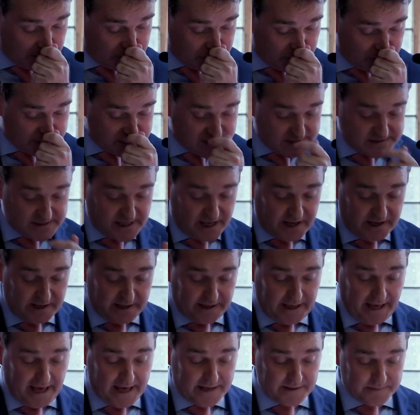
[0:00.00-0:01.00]
just to say
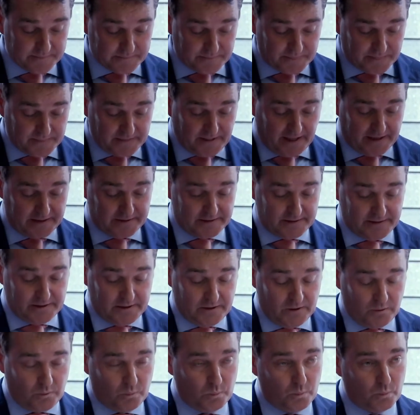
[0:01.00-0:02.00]
again that
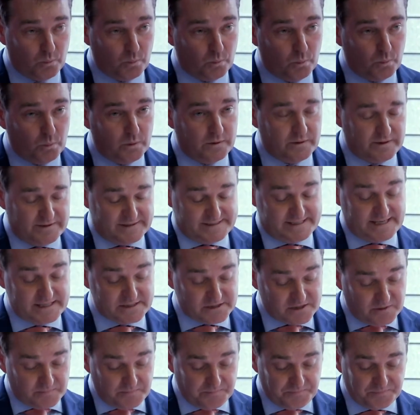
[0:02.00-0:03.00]
in the
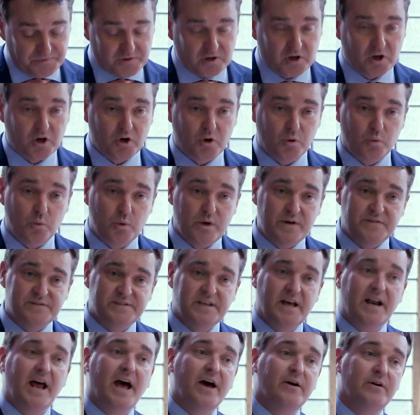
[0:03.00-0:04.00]
system, we've
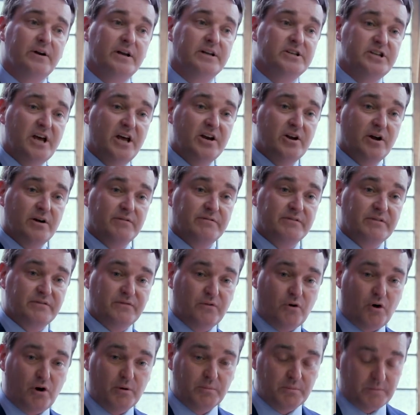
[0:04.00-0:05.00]
set out an agenda of
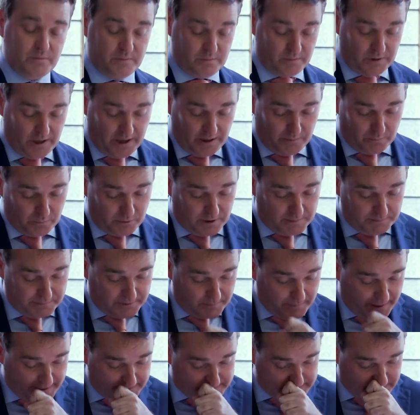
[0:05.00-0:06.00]
reform. We're
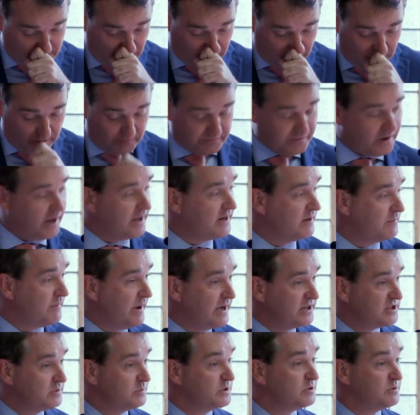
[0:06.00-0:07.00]
implementing a whole variety of
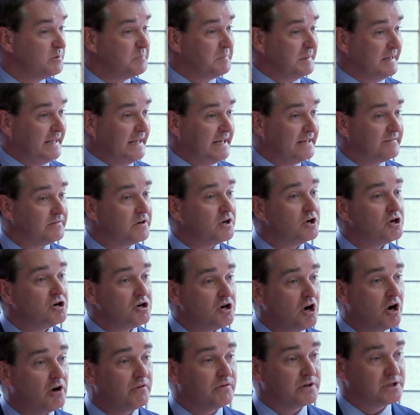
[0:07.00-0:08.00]
measures which we believe
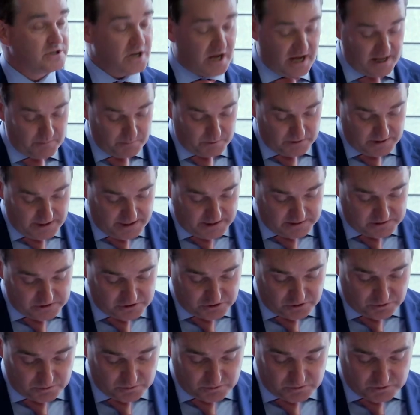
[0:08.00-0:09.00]
over time will lead
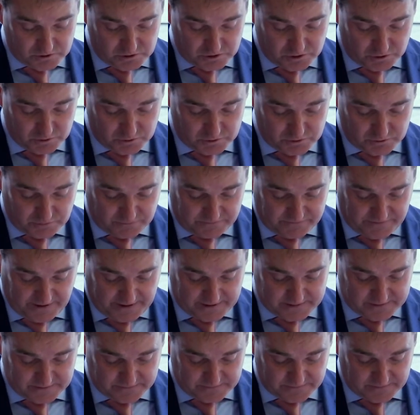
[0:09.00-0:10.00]
to
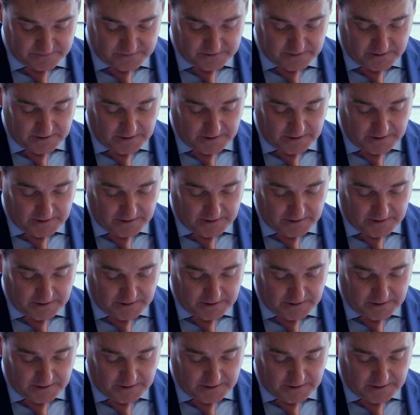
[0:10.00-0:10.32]
effective